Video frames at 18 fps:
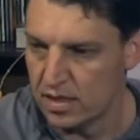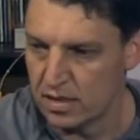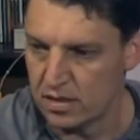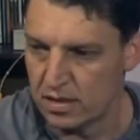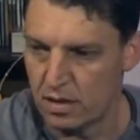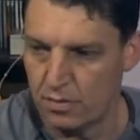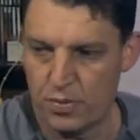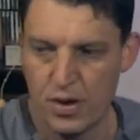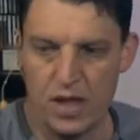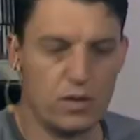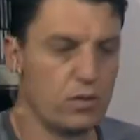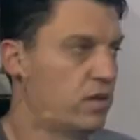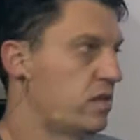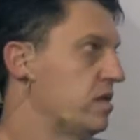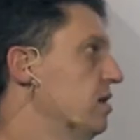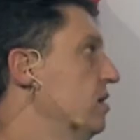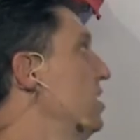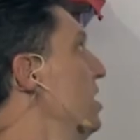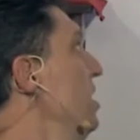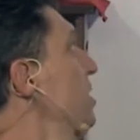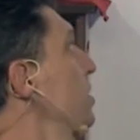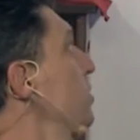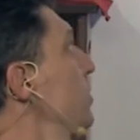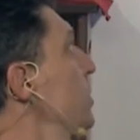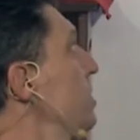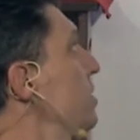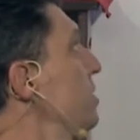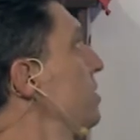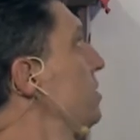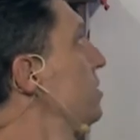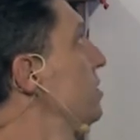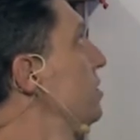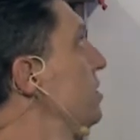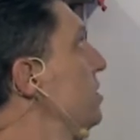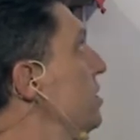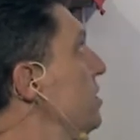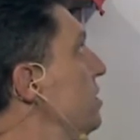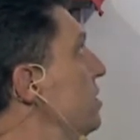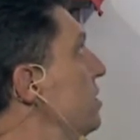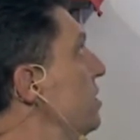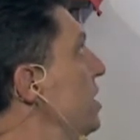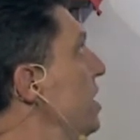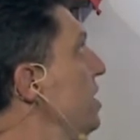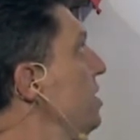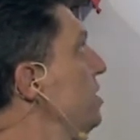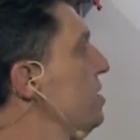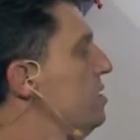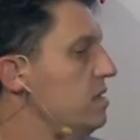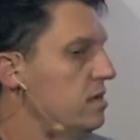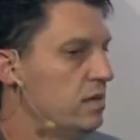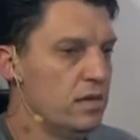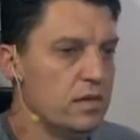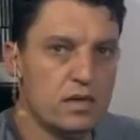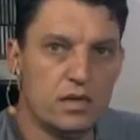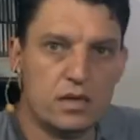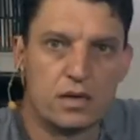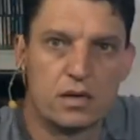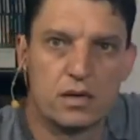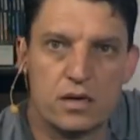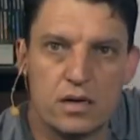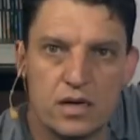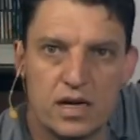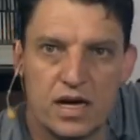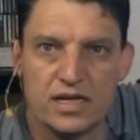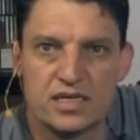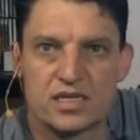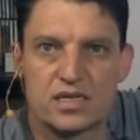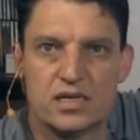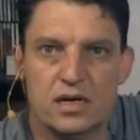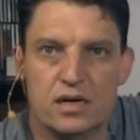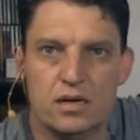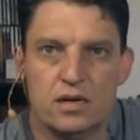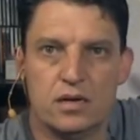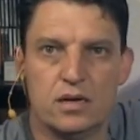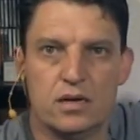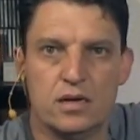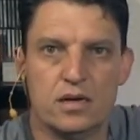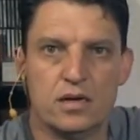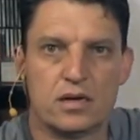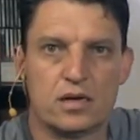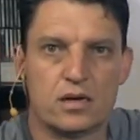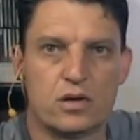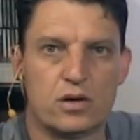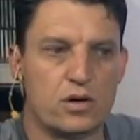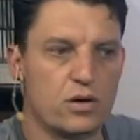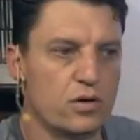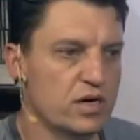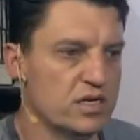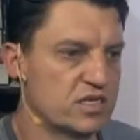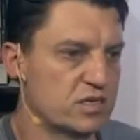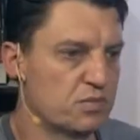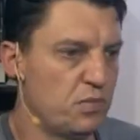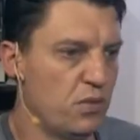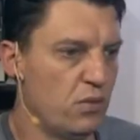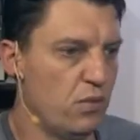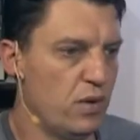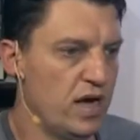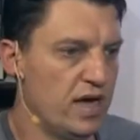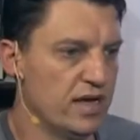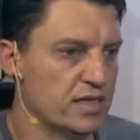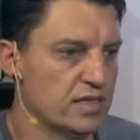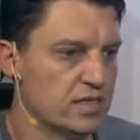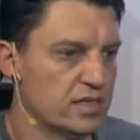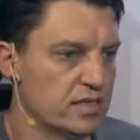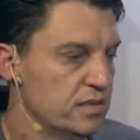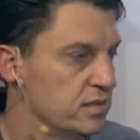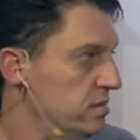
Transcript: Now I'm playing with the color wheel. Again, got a nice crisp white.